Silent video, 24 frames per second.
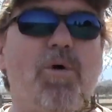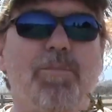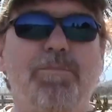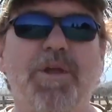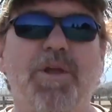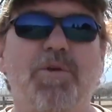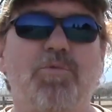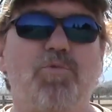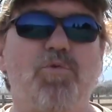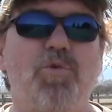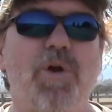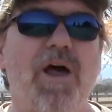
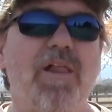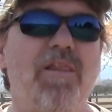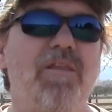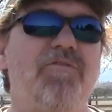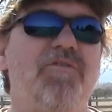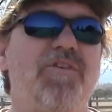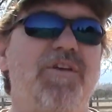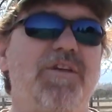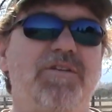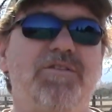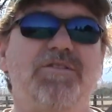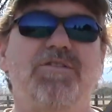be
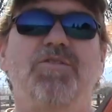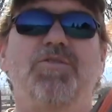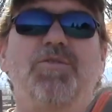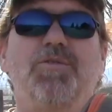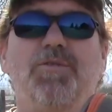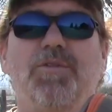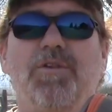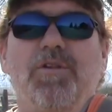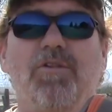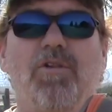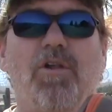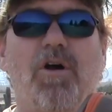relevant
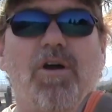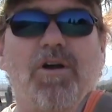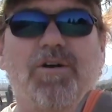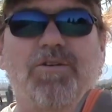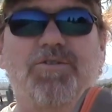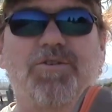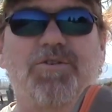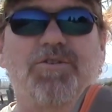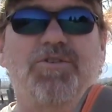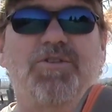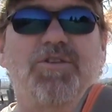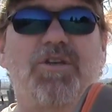to the
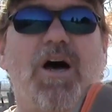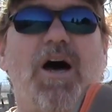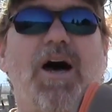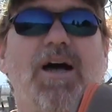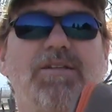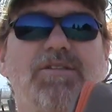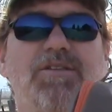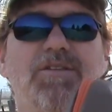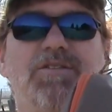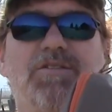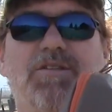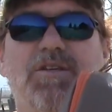larger
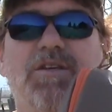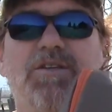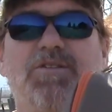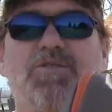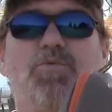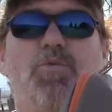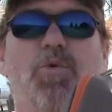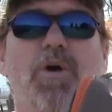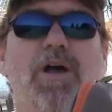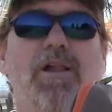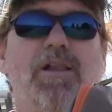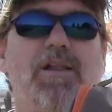sizes
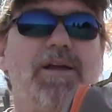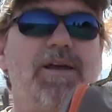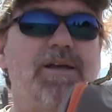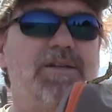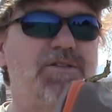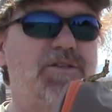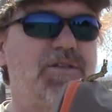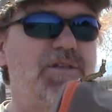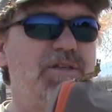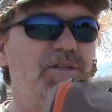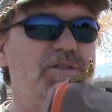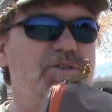as well
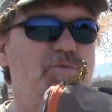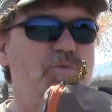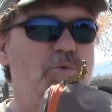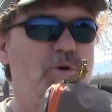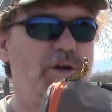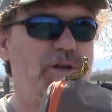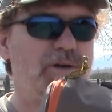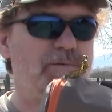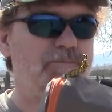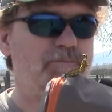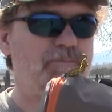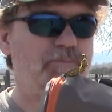as this
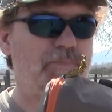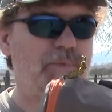one.